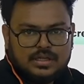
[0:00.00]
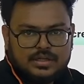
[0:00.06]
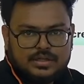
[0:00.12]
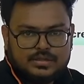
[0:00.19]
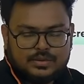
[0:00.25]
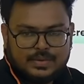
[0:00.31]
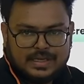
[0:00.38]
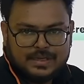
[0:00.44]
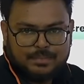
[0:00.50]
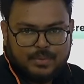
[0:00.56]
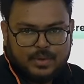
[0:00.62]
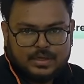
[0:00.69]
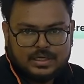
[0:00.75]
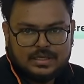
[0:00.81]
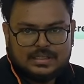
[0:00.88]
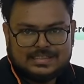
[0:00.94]
So very
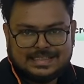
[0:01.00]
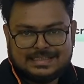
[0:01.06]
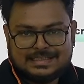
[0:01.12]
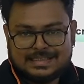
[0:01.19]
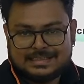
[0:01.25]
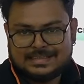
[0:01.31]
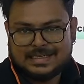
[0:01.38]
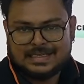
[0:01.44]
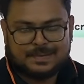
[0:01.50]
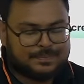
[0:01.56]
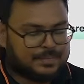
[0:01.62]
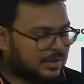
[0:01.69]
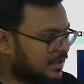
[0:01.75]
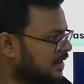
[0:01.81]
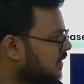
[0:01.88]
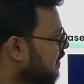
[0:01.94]
important second
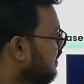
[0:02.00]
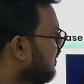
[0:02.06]
point,